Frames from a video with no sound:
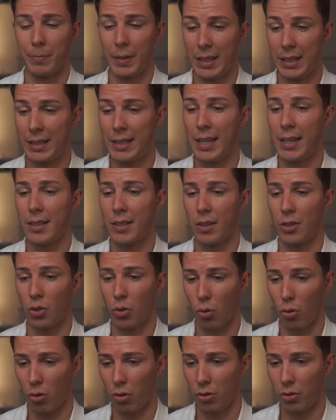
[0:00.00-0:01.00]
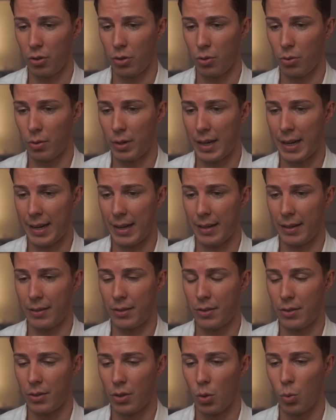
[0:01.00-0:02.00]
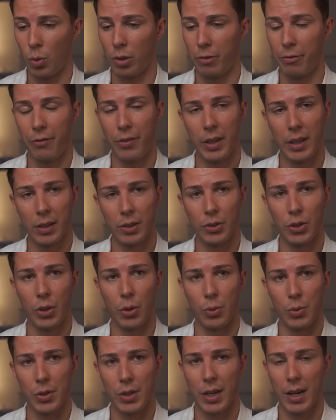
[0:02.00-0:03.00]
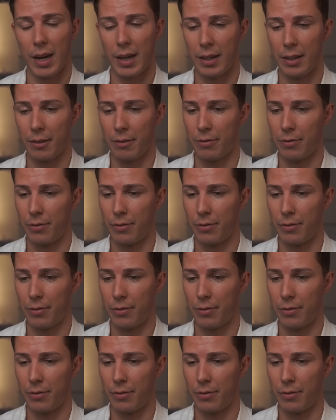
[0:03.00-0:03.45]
It takes a toll on you, and you will feel those kind of